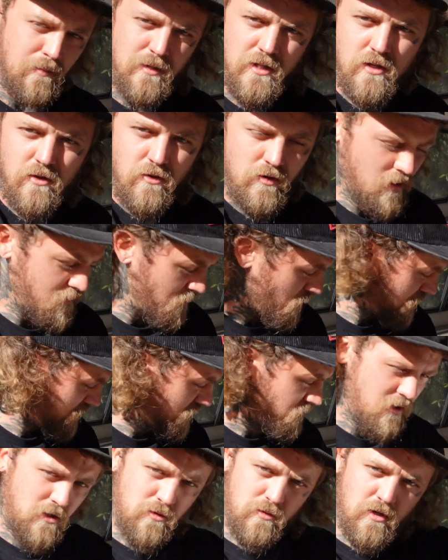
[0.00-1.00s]
in the career, but
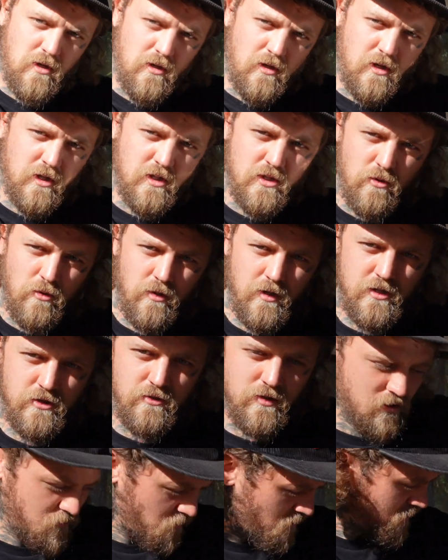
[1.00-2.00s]
we've literally got like a
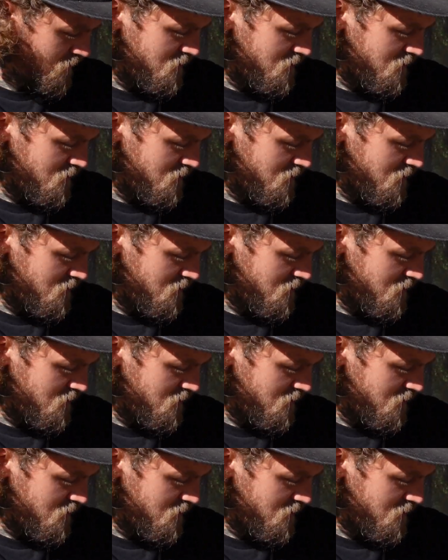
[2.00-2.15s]
toiletries one, a